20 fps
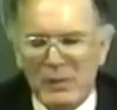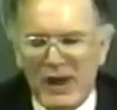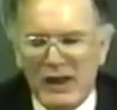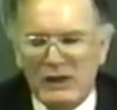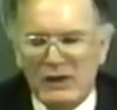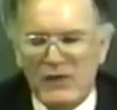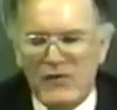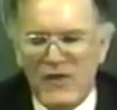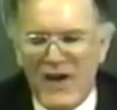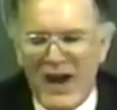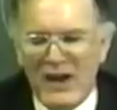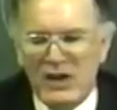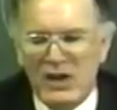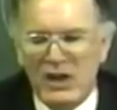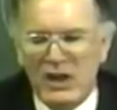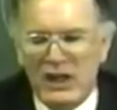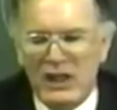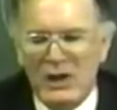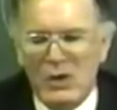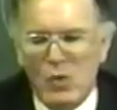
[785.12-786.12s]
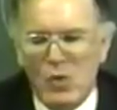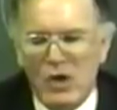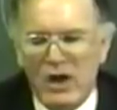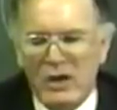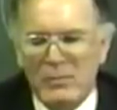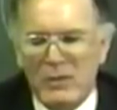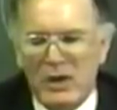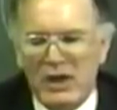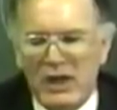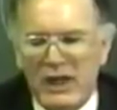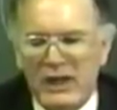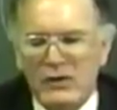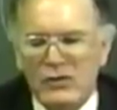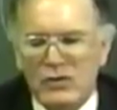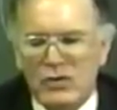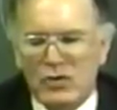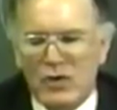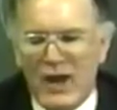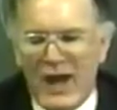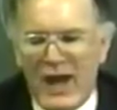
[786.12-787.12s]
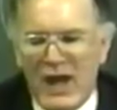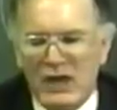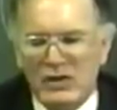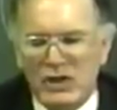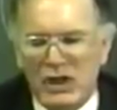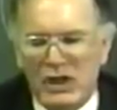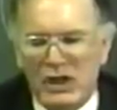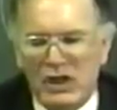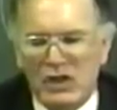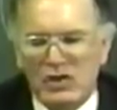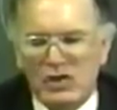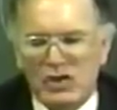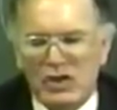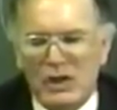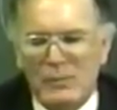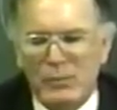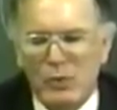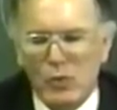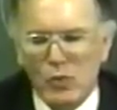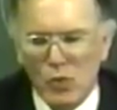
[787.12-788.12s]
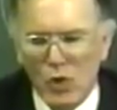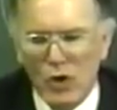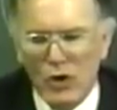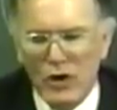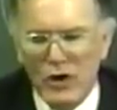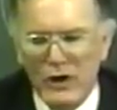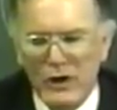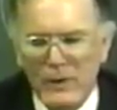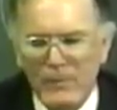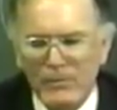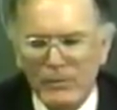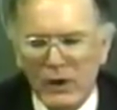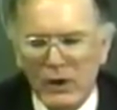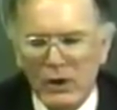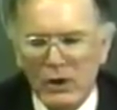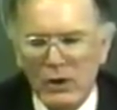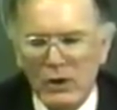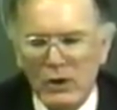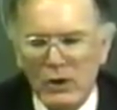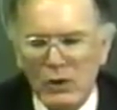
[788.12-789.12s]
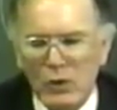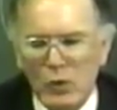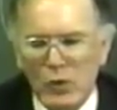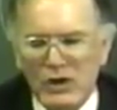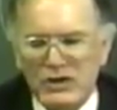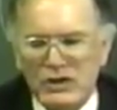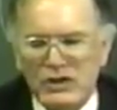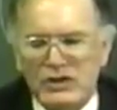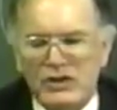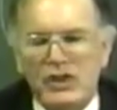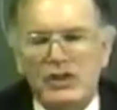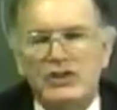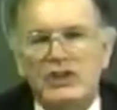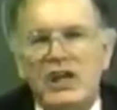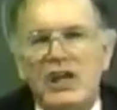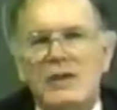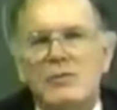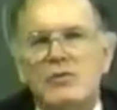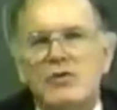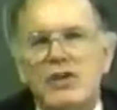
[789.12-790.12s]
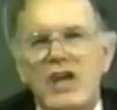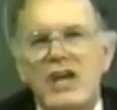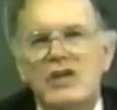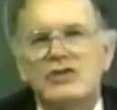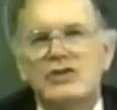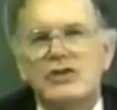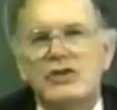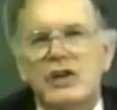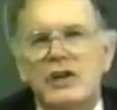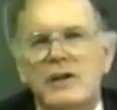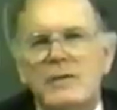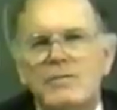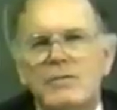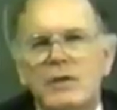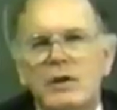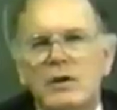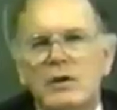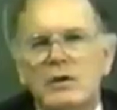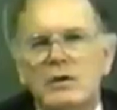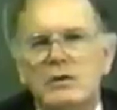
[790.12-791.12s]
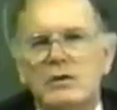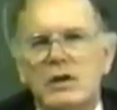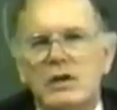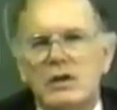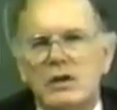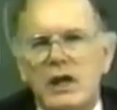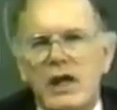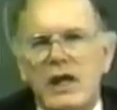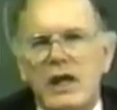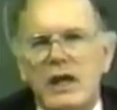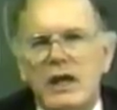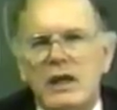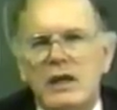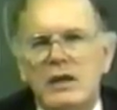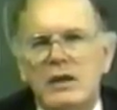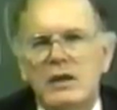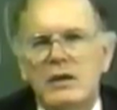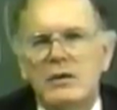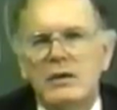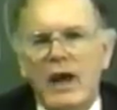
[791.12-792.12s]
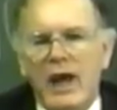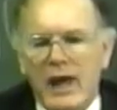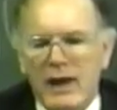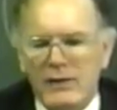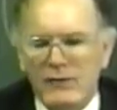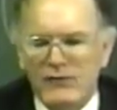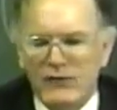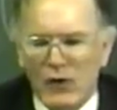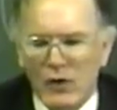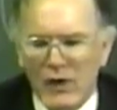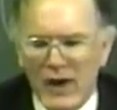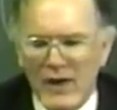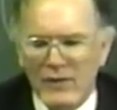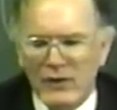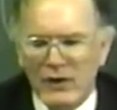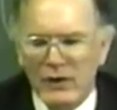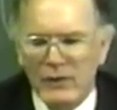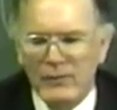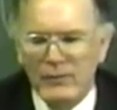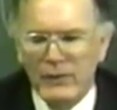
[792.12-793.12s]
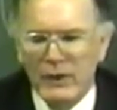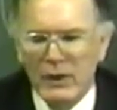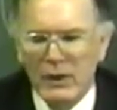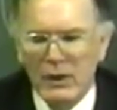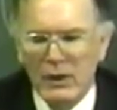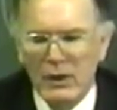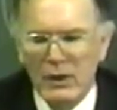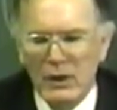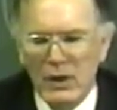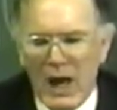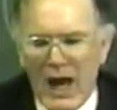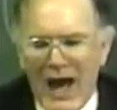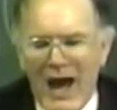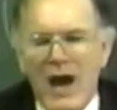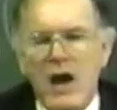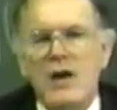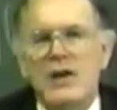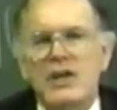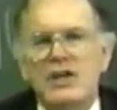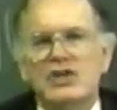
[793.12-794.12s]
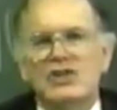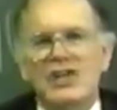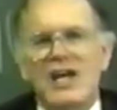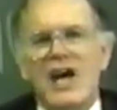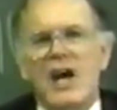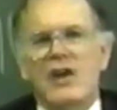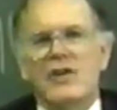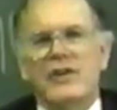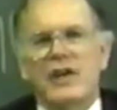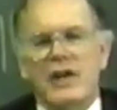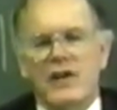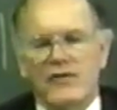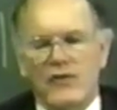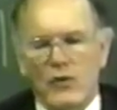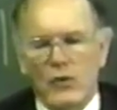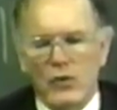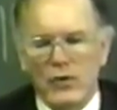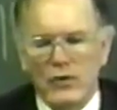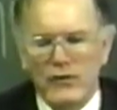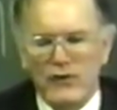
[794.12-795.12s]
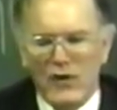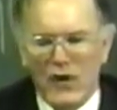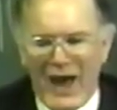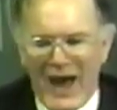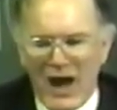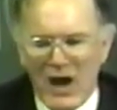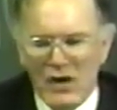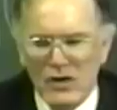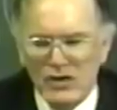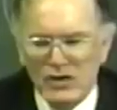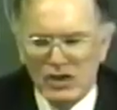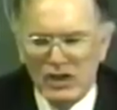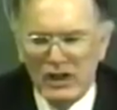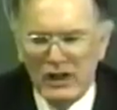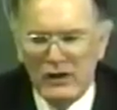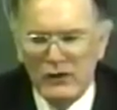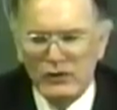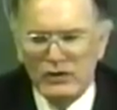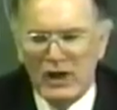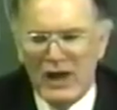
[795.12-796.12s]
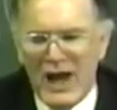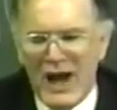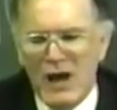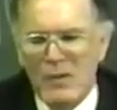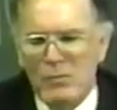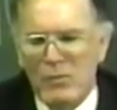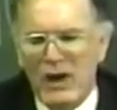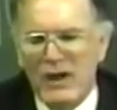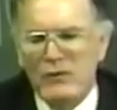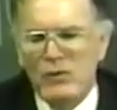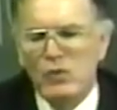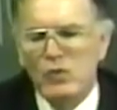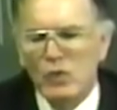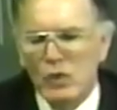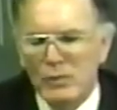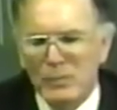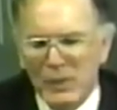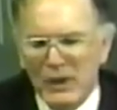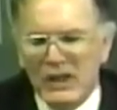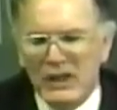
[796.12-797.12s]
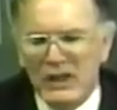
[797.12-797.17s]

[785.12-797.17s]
to find it anywhere but in Christ and his simple word, which is the same yesterday, today, and forever. Our desire, therefore, for ourselves and our brethren would be